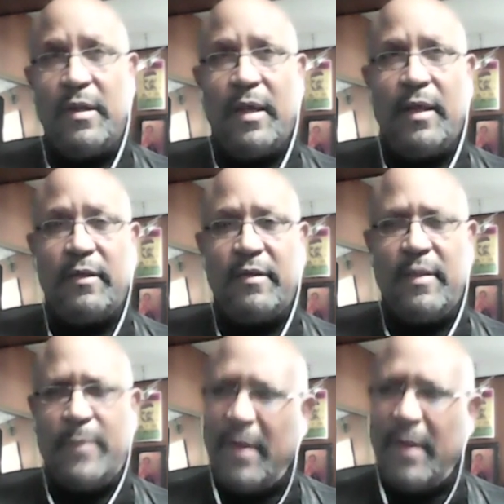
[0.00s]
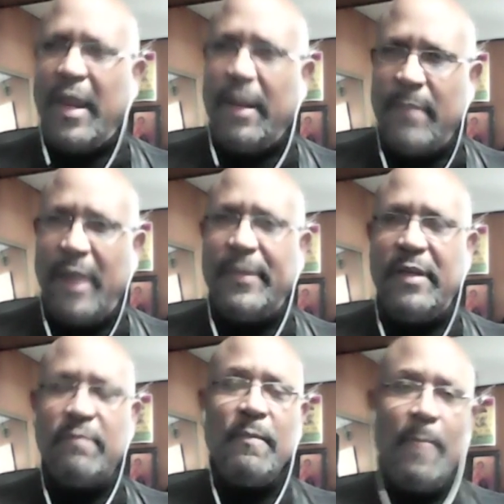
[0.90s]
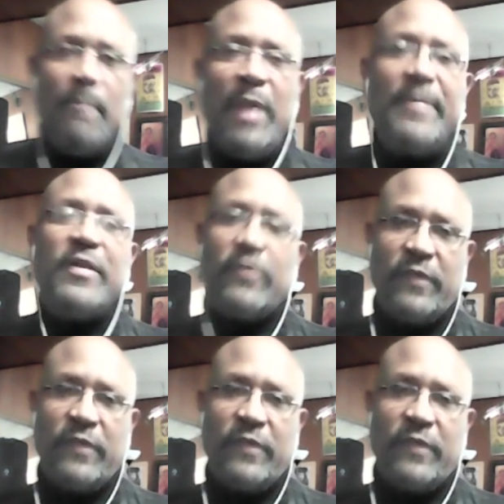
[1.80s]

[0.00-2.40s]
to them about, hey, maybe there's something